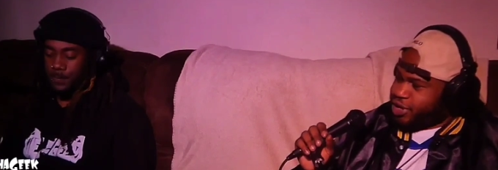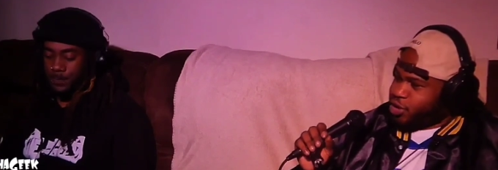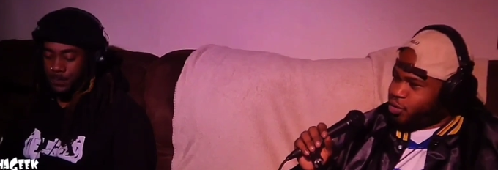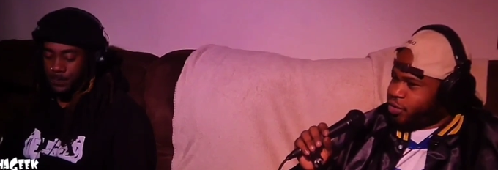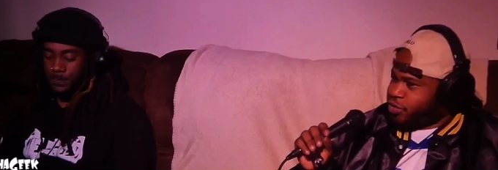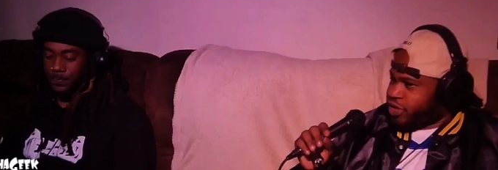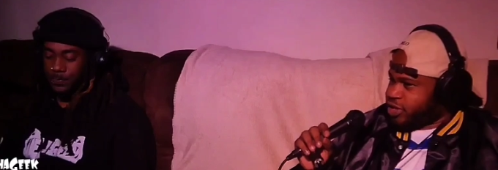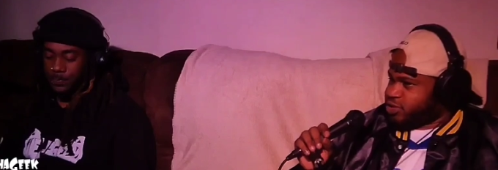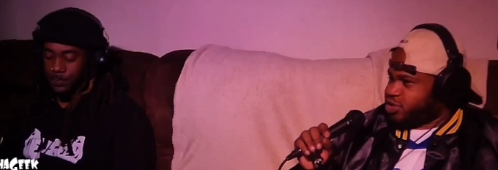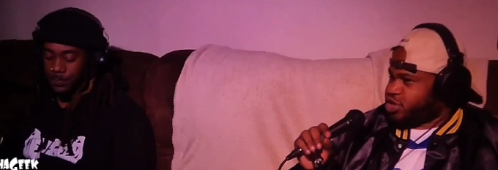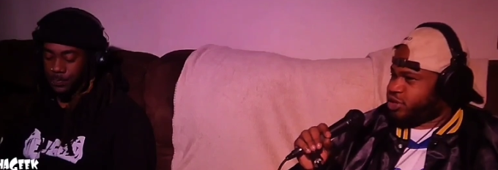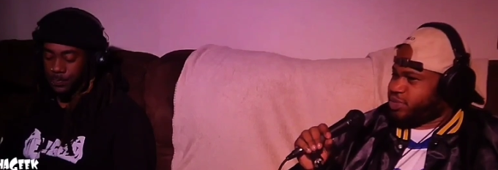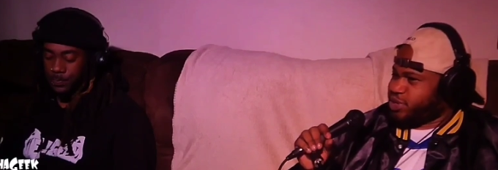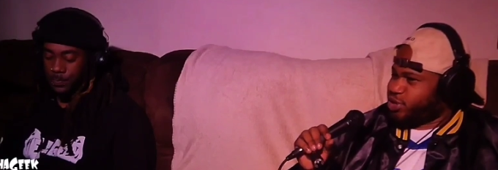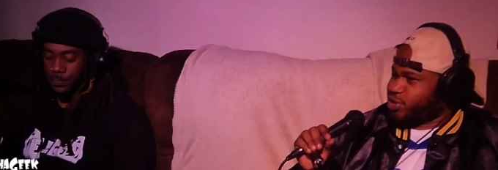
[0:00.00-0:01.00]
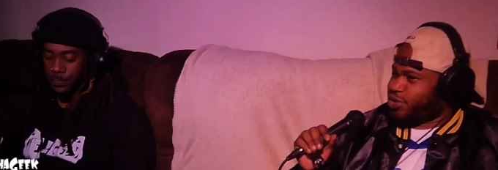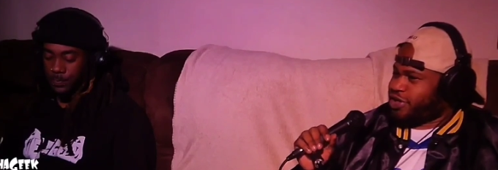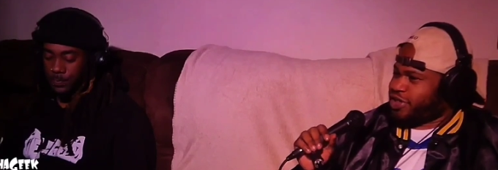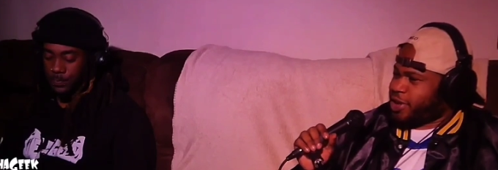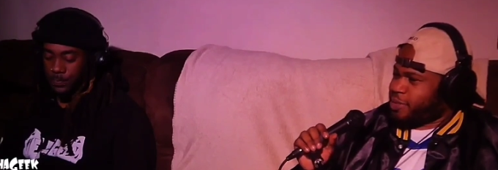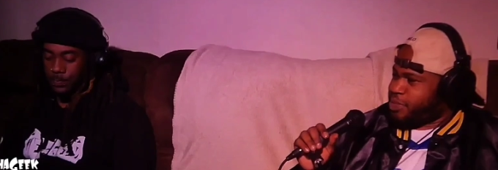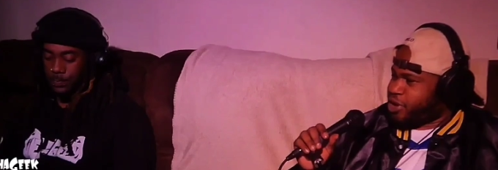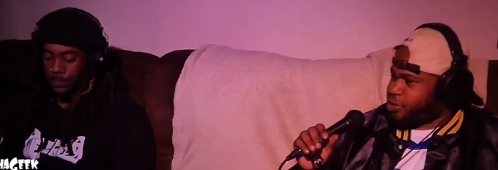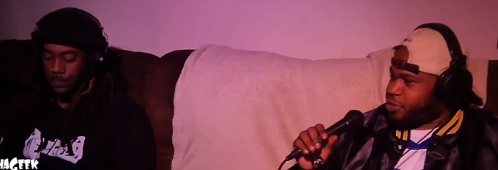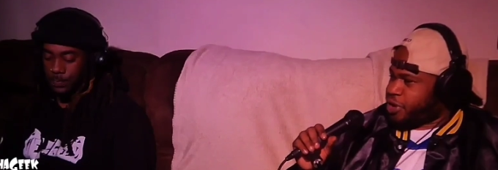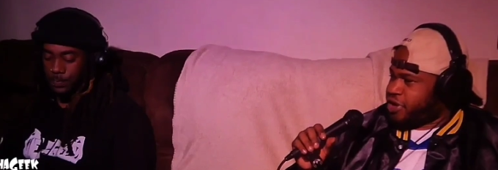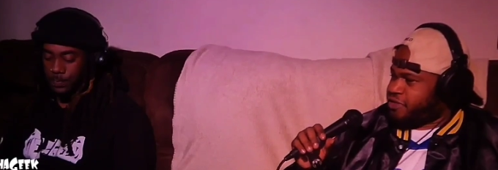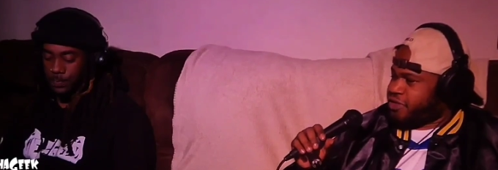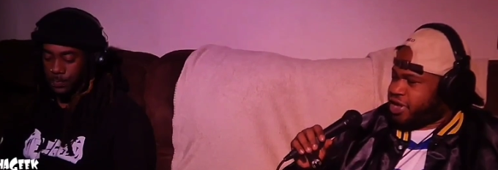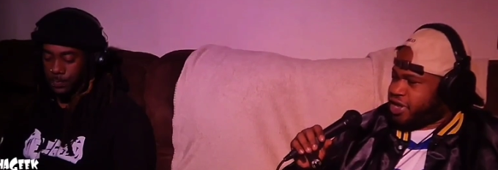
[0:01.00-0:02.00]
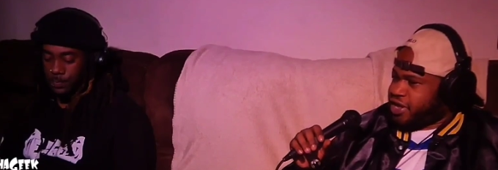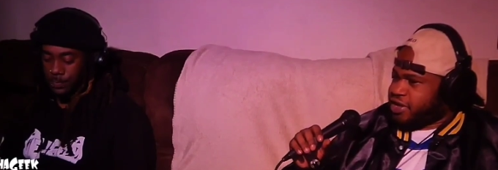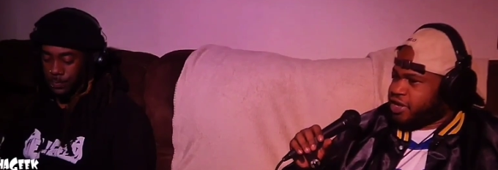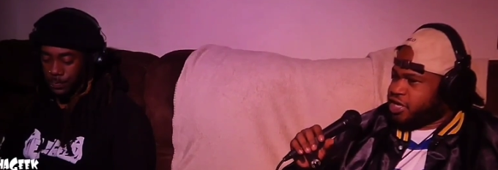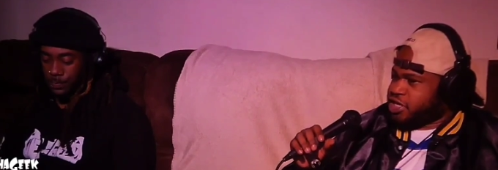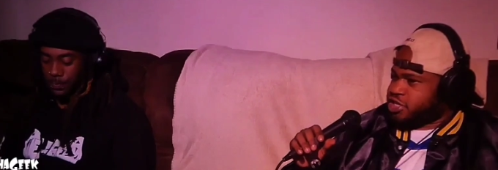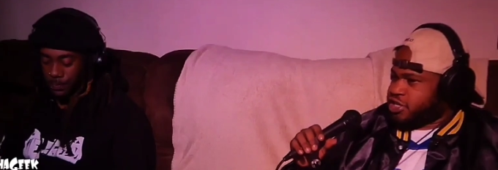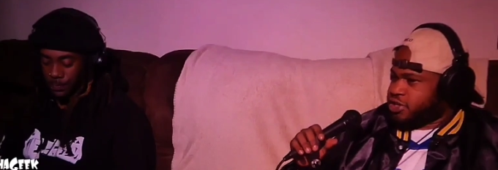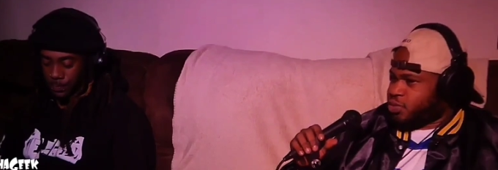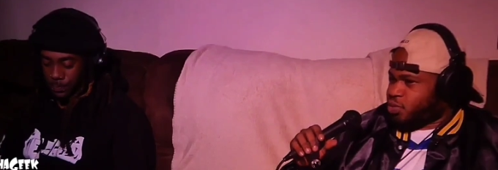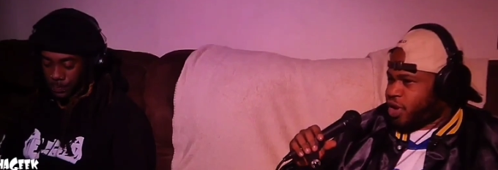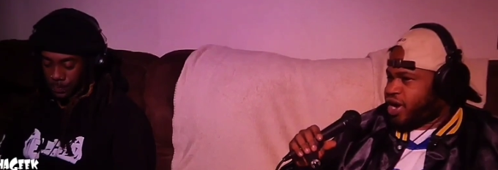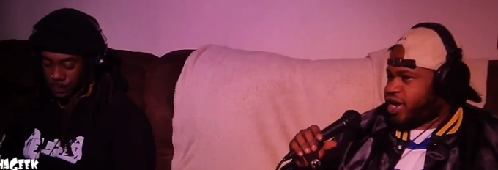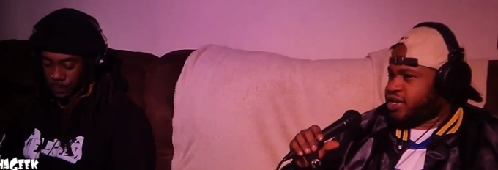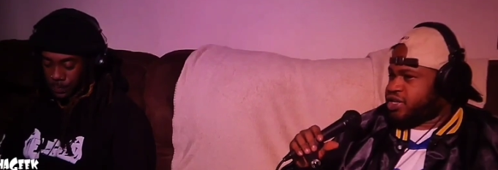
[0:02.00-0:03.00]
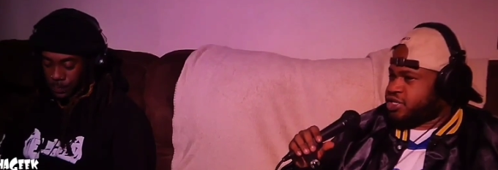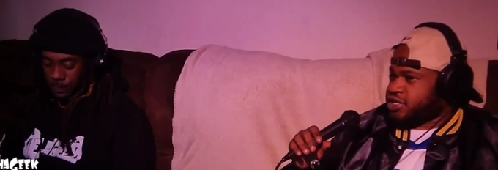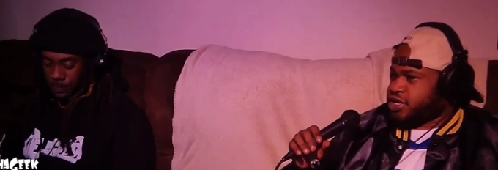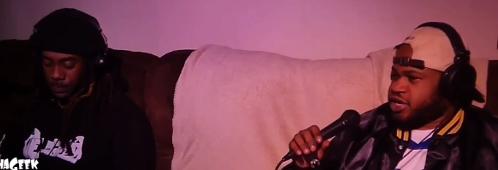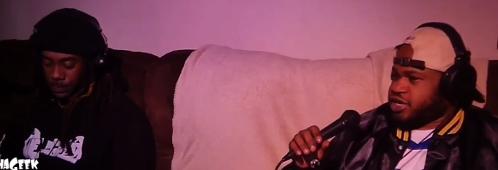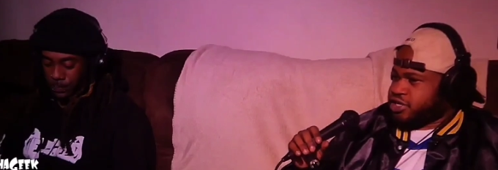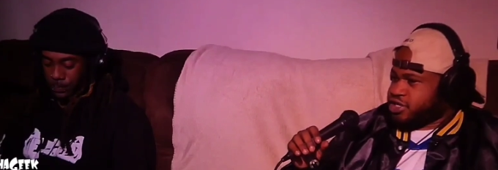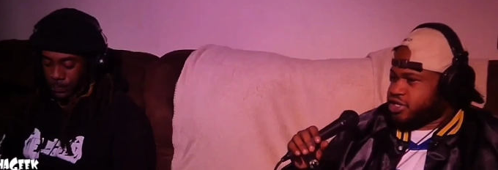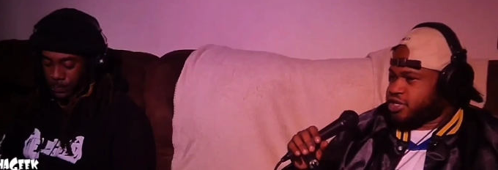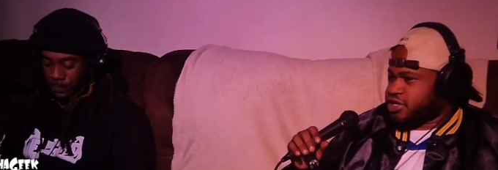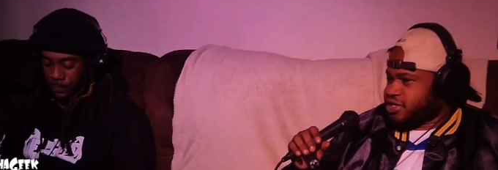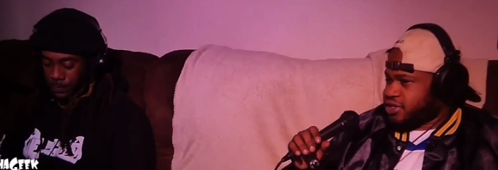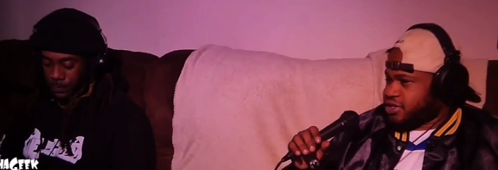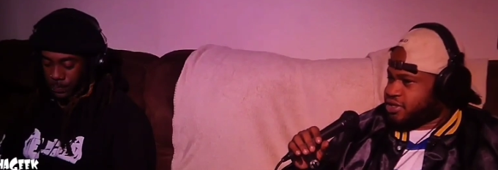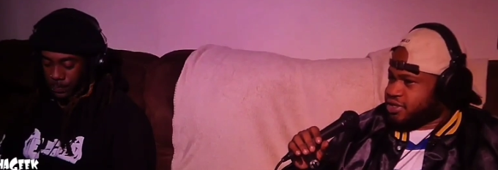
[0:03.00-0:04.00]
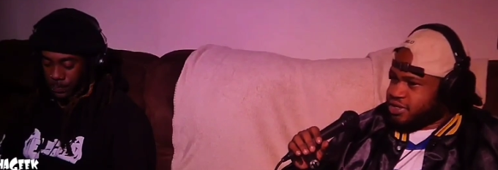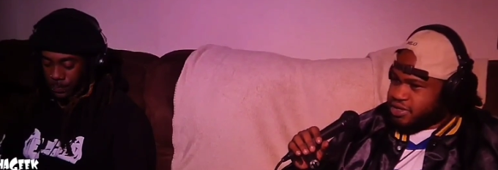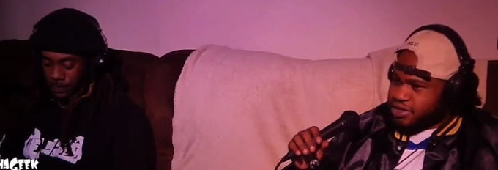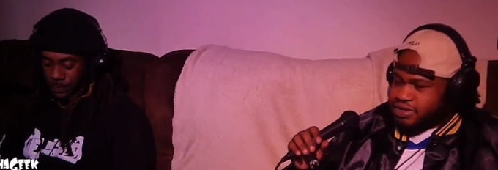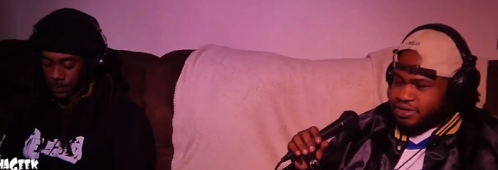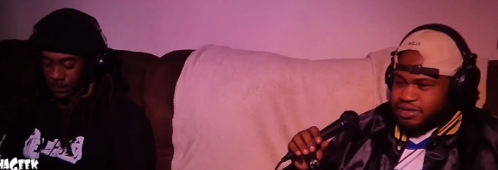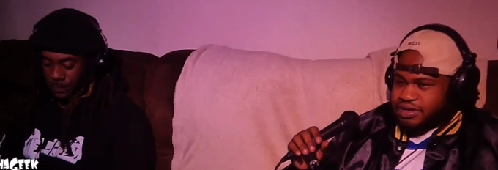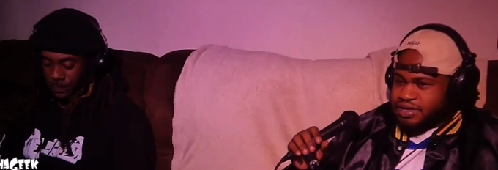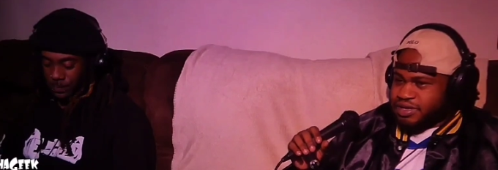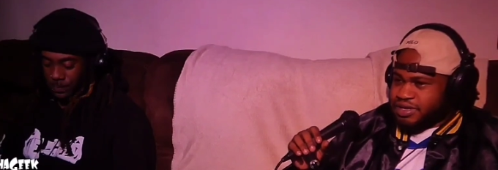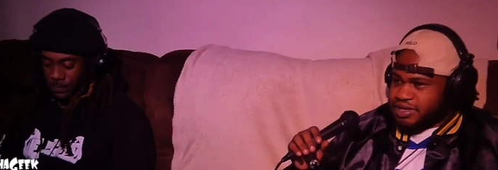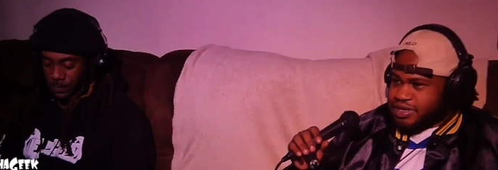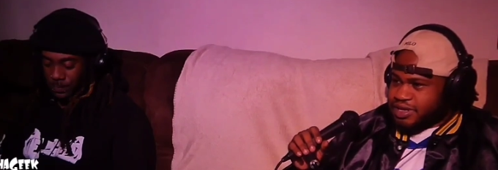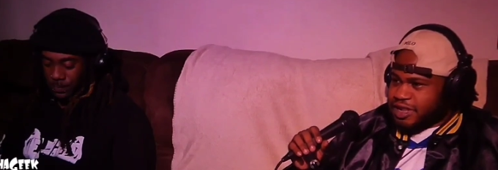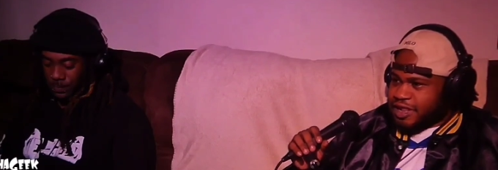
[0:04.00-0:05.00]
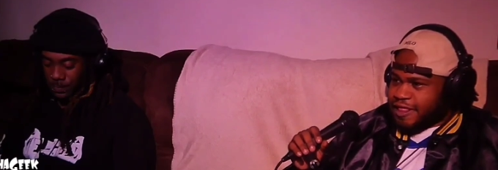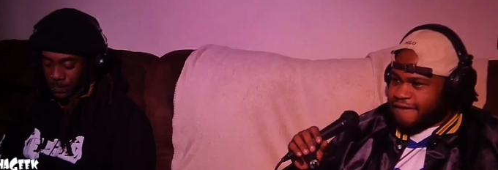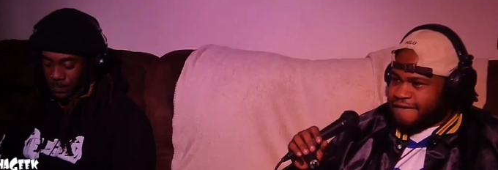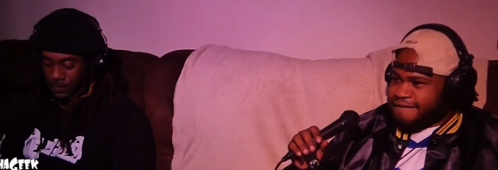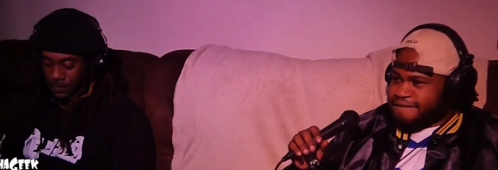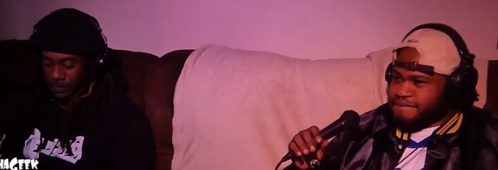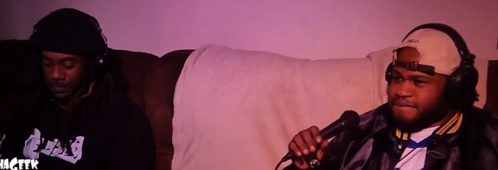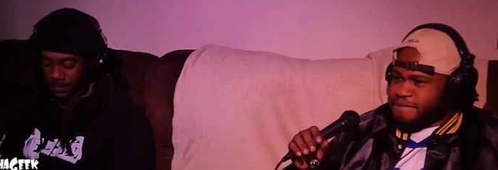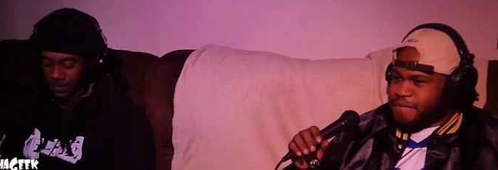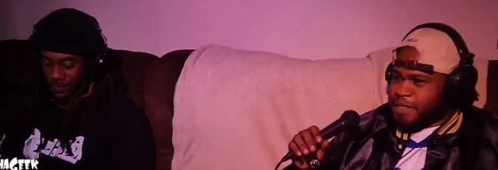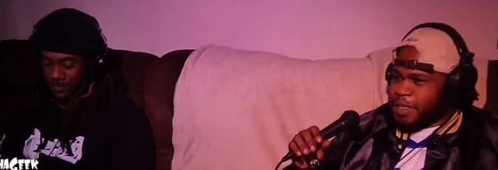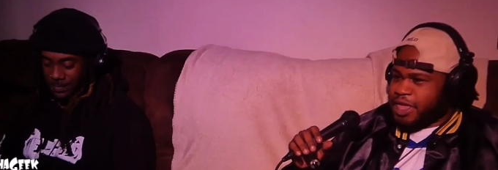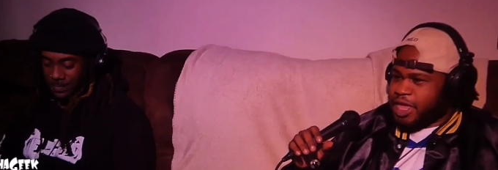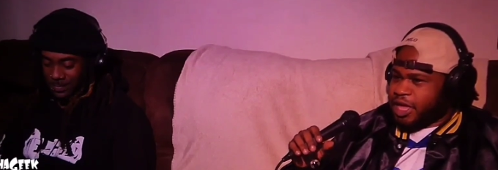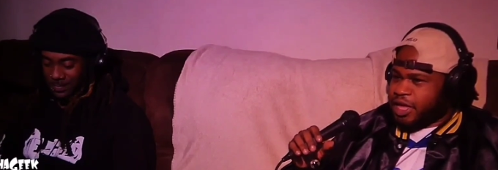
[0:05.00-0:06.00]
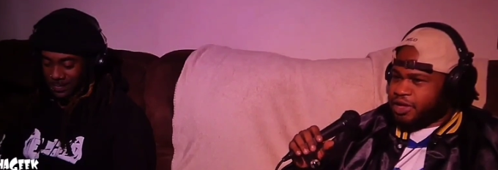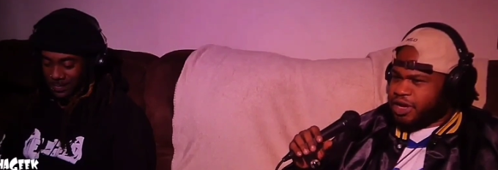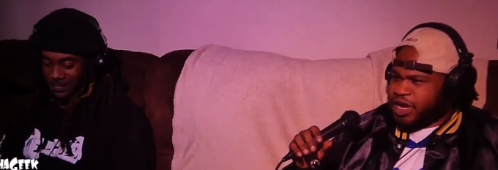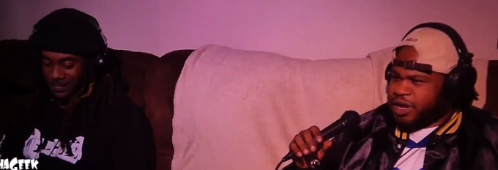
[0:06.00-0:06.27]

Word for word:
Speaker 1: doing things we shouldn't be doing in that big red van, listening, riding to that shit. That yeah, you know what